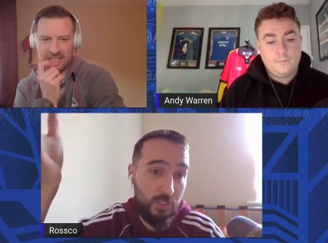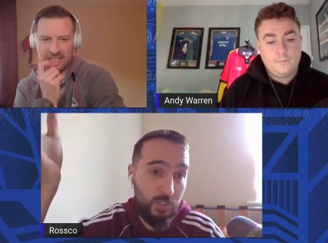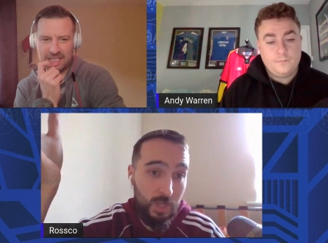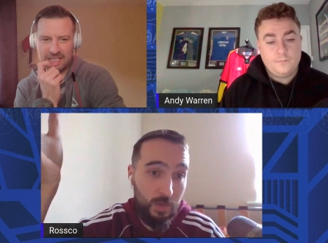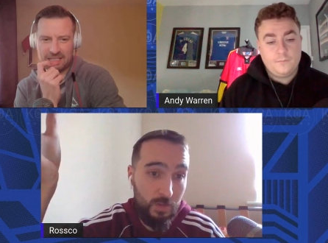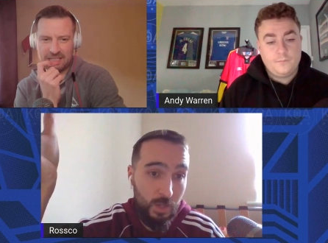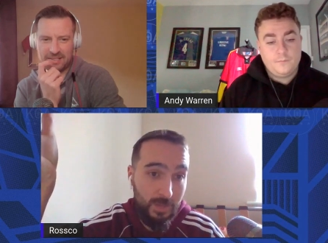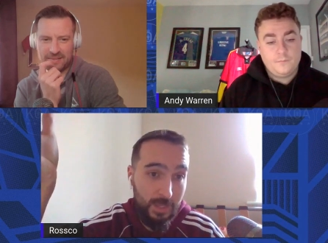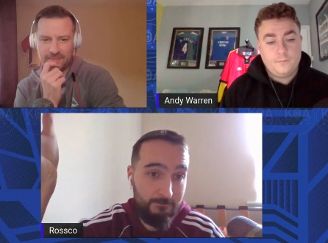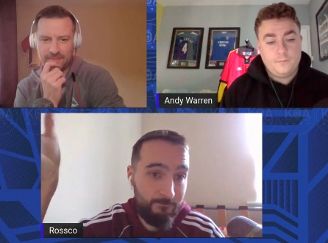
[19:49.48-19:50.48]
Speaker 1: know, Shawnee Aluko
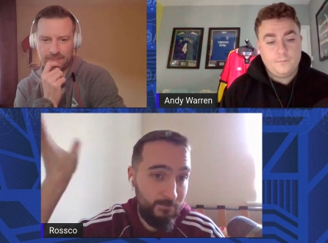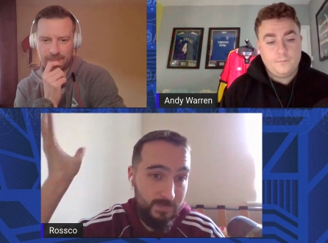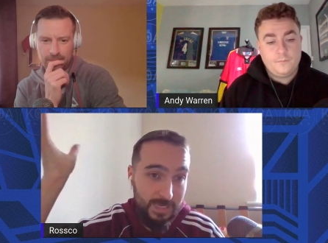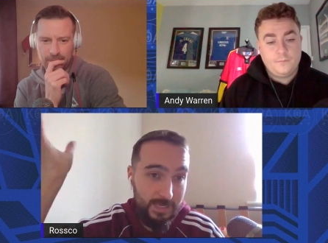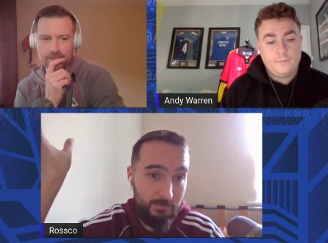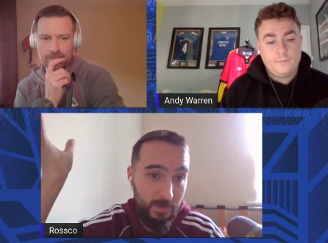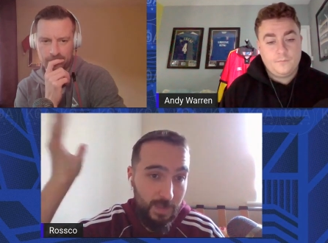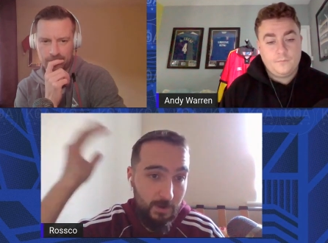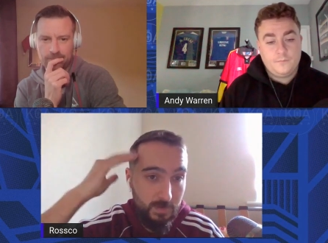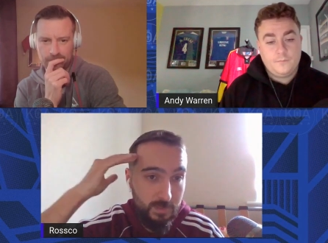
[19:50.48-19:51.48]
again, second
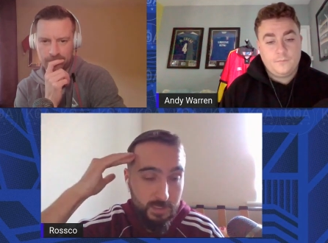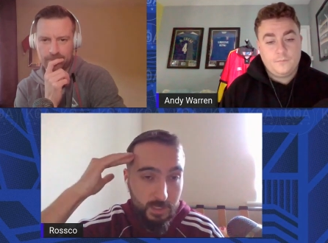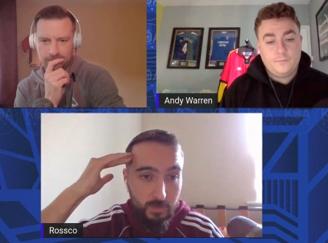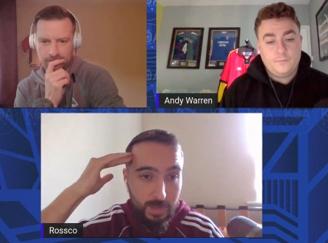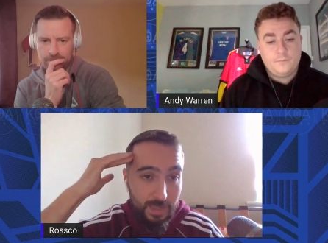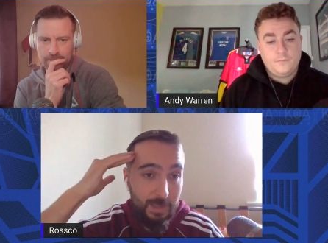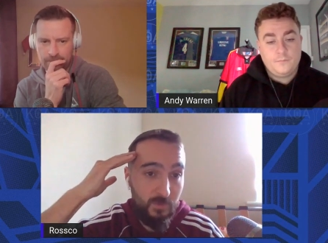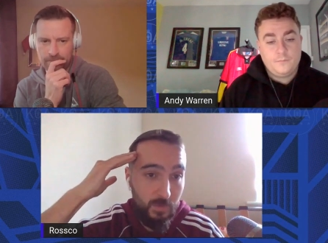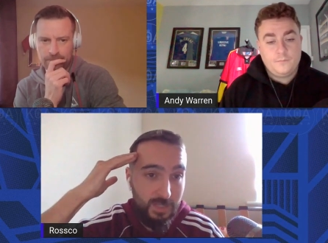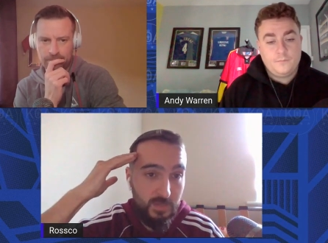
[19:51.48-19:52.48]
appearance, you know, came
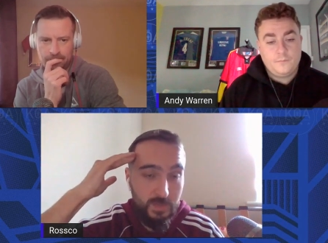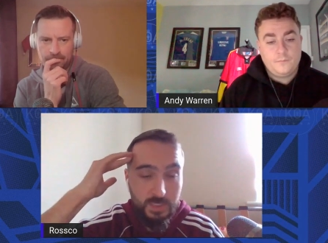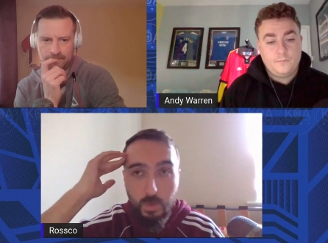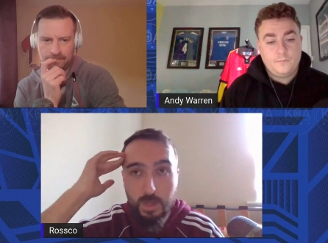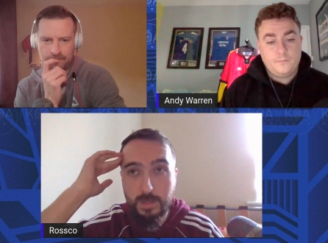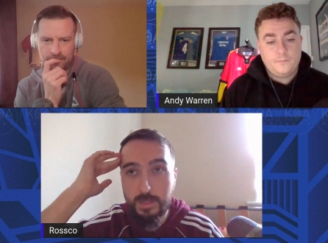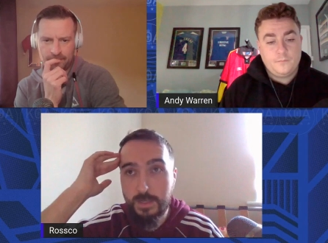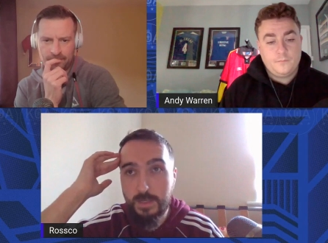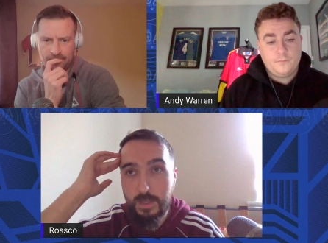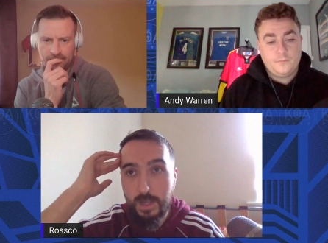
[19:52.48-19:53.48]
off the bench for this one.
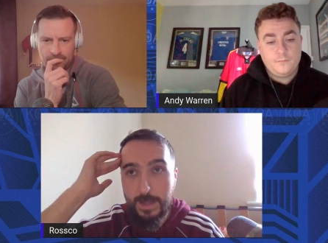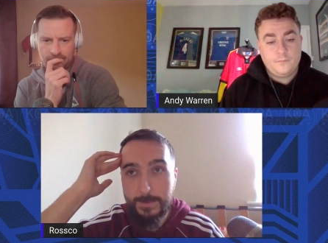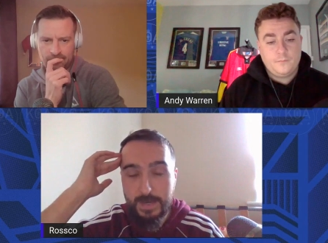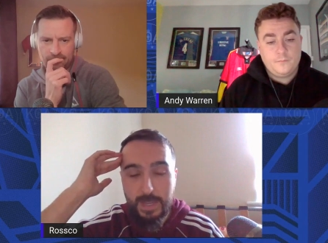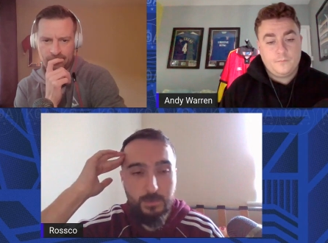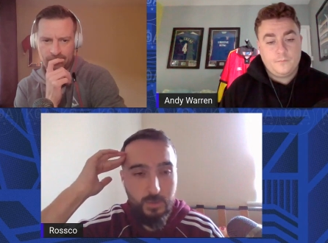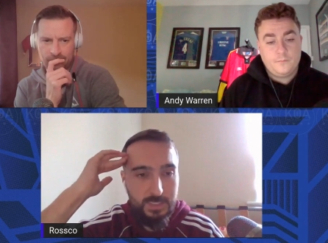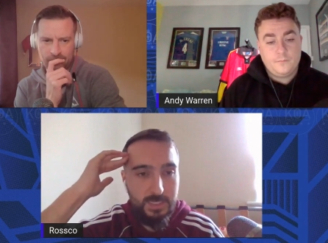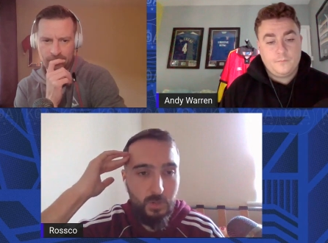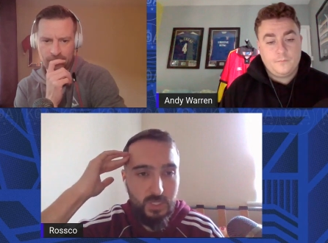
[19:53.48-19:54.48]
But no, good to
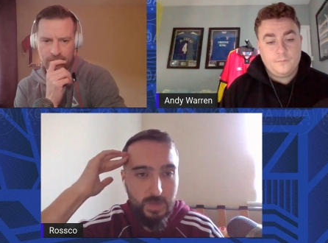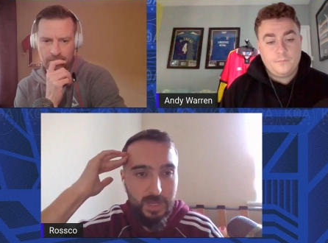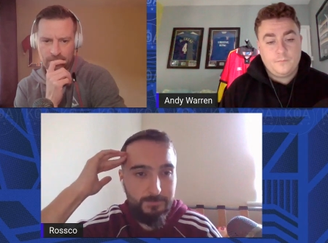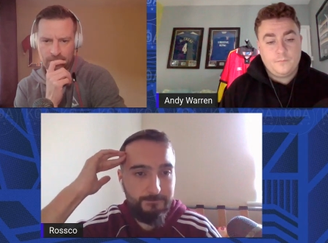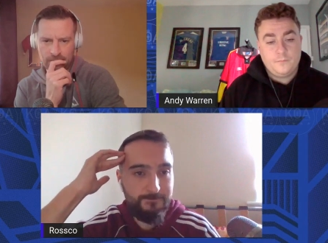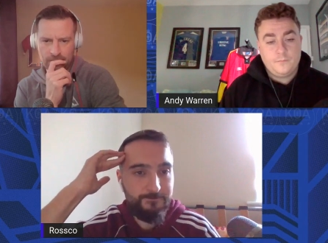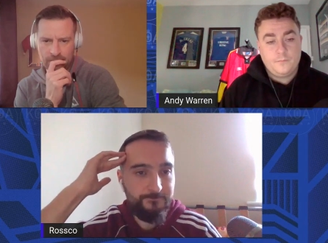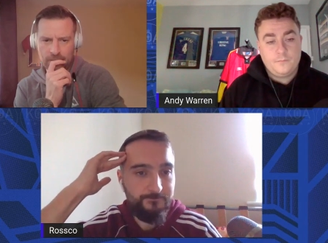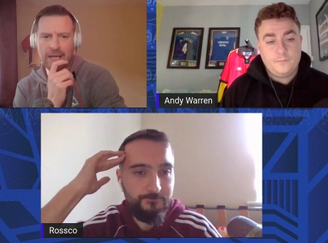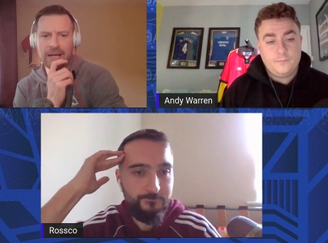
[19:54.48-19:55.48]
see bodies back.
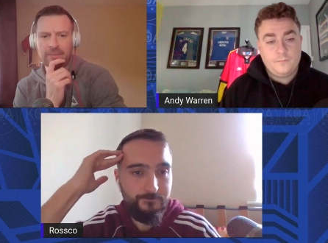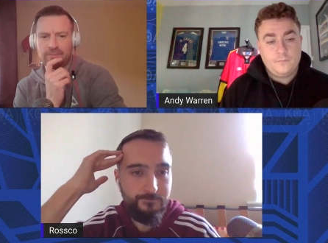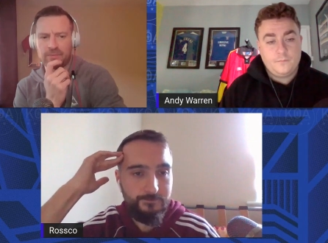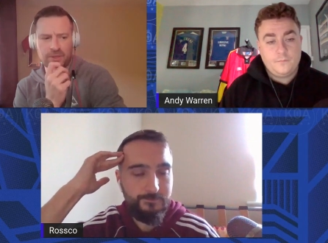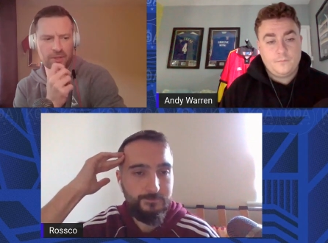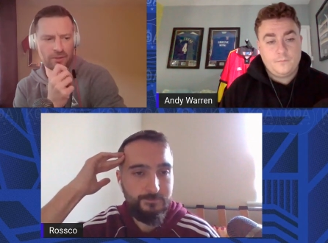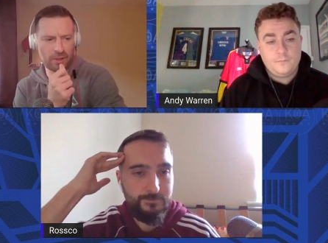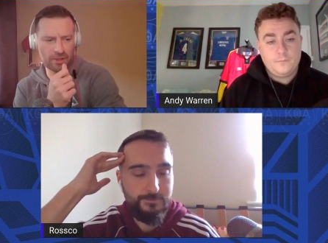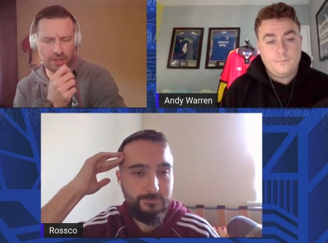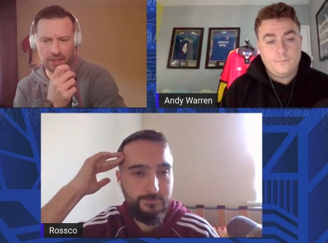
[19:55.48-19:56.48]
Speaker 2: How,
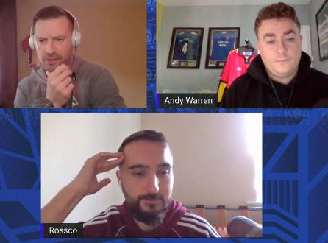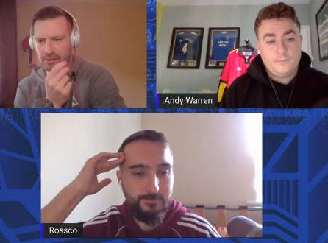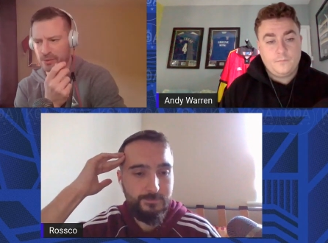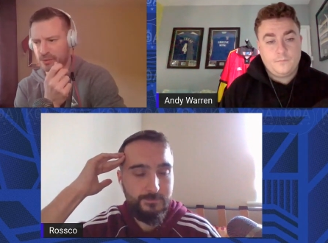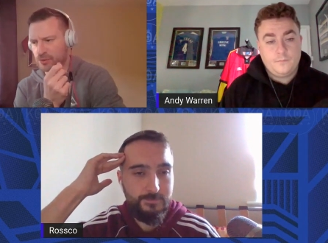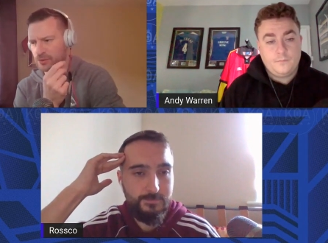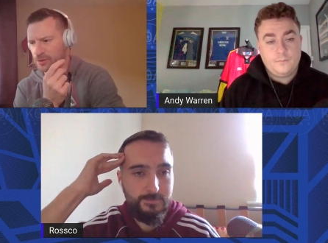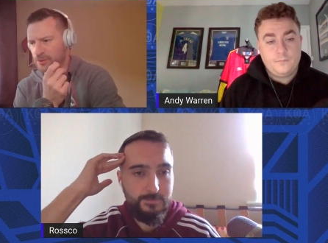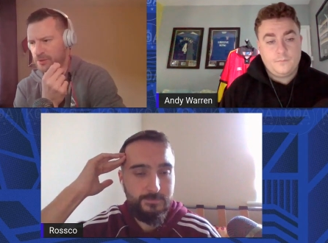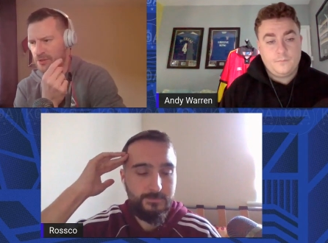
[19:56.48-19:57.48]
Hutchie, I know
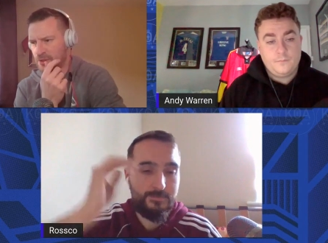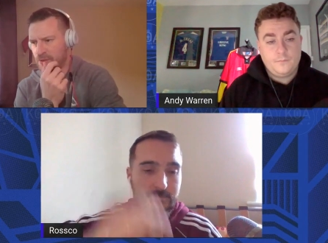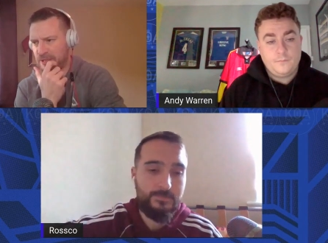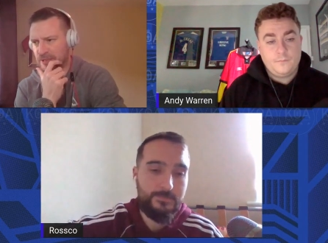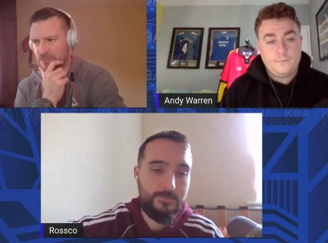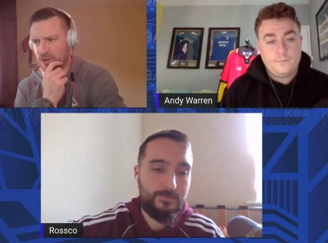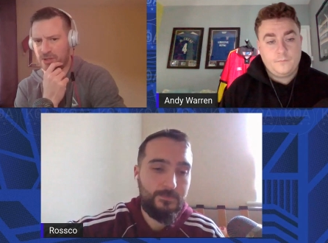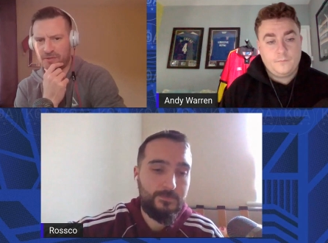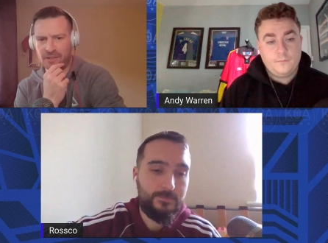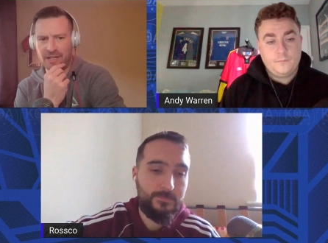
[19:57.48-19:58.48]
you and Stu are big
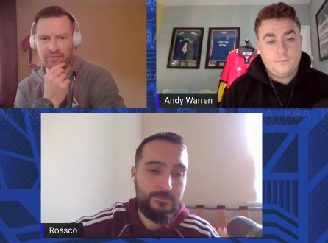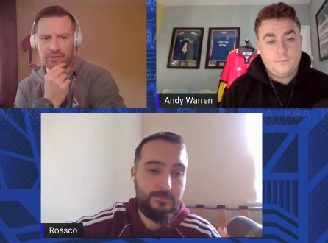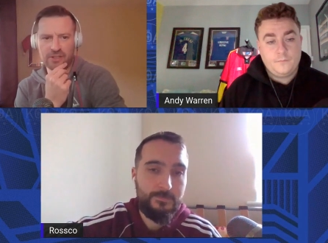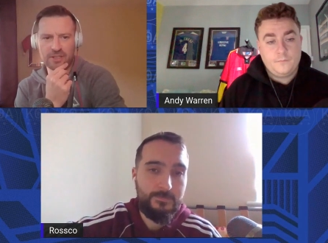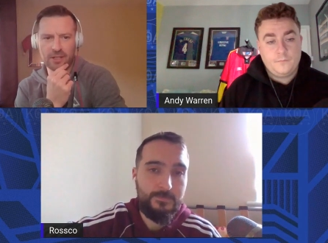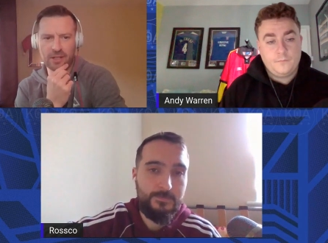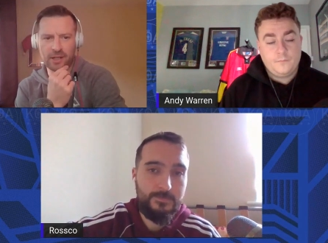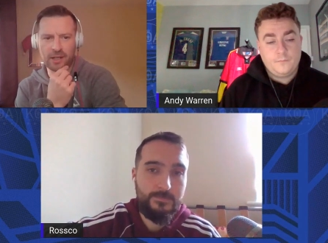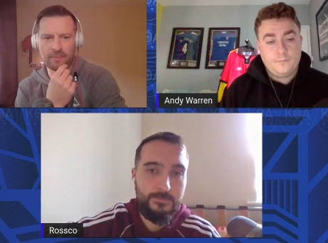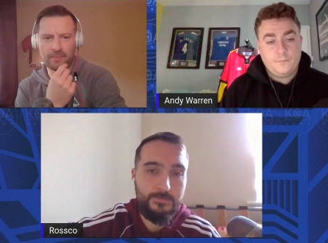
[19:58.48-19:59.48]
admirers of Lee Evans.
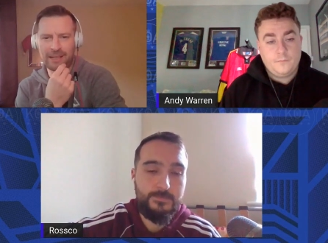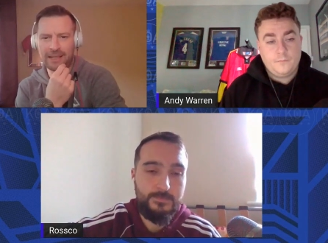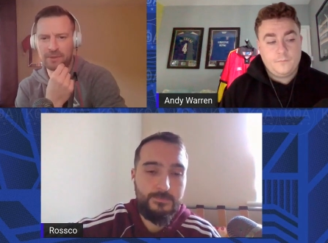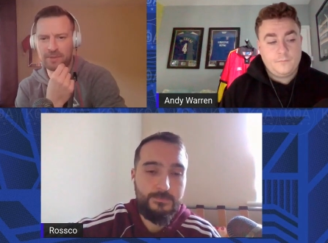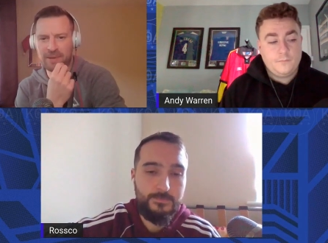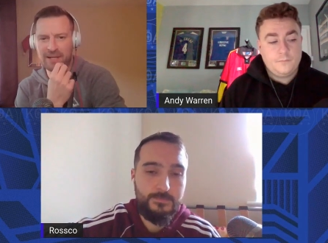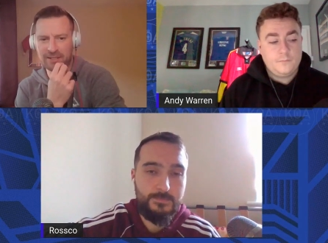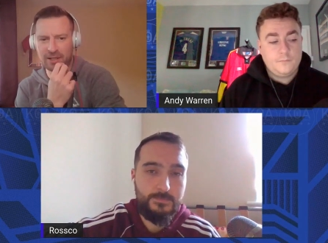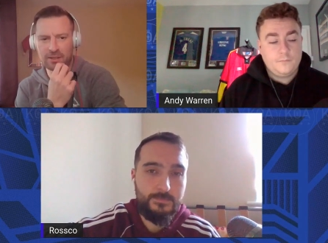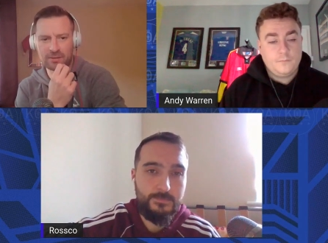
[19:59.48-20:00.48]
How much
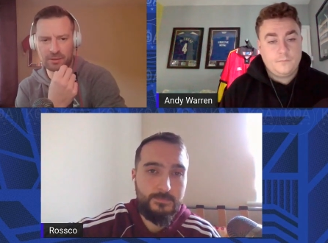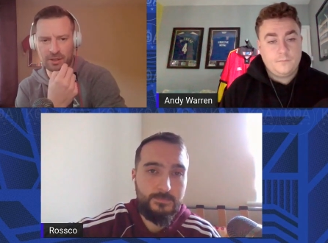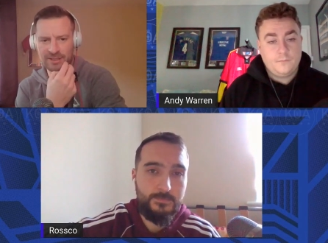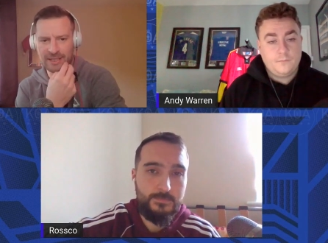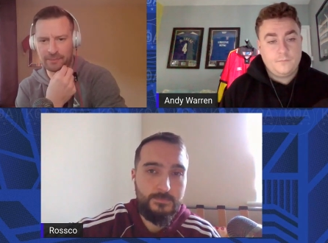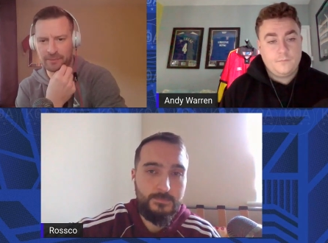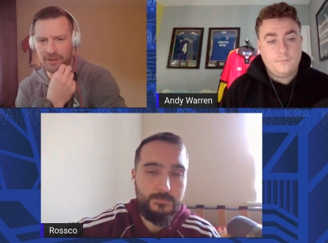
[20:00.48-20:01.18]
better are Town with